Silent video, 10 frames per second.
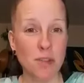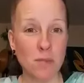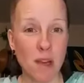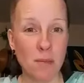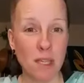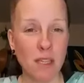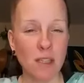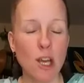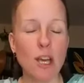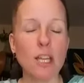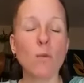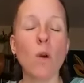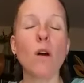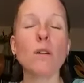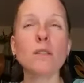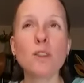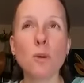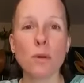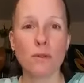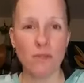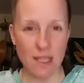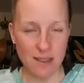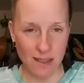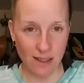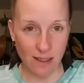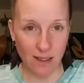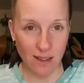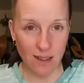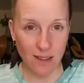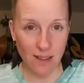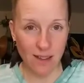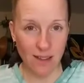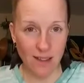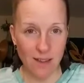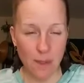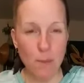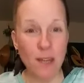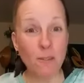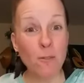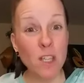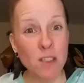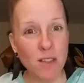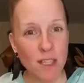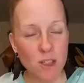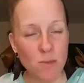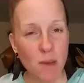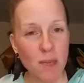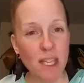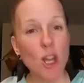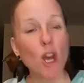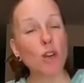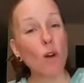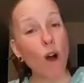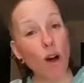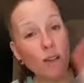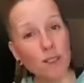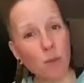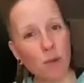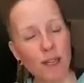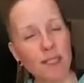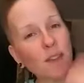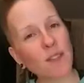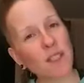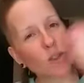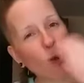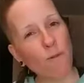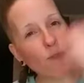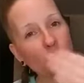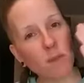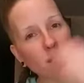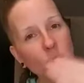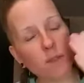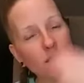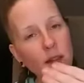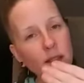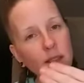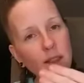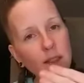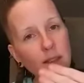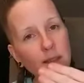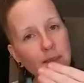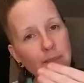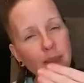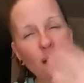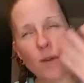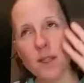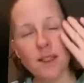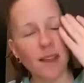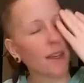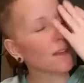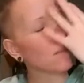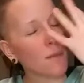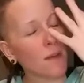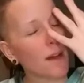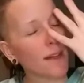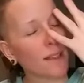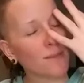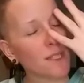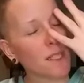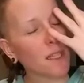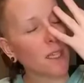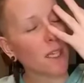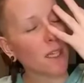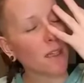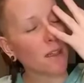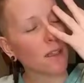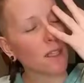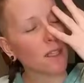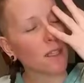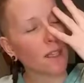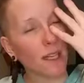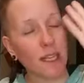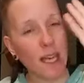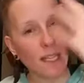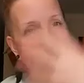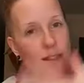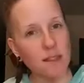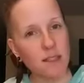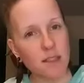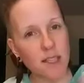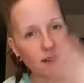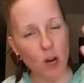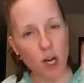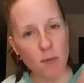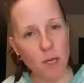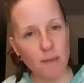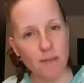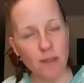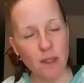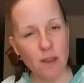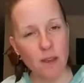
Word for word: things from coming in, you're also preventing the beneficial things from coming in. You're also preventing, if it's so firm and so solid, I always like in my mind, I'm seeing the a knight's set of armor.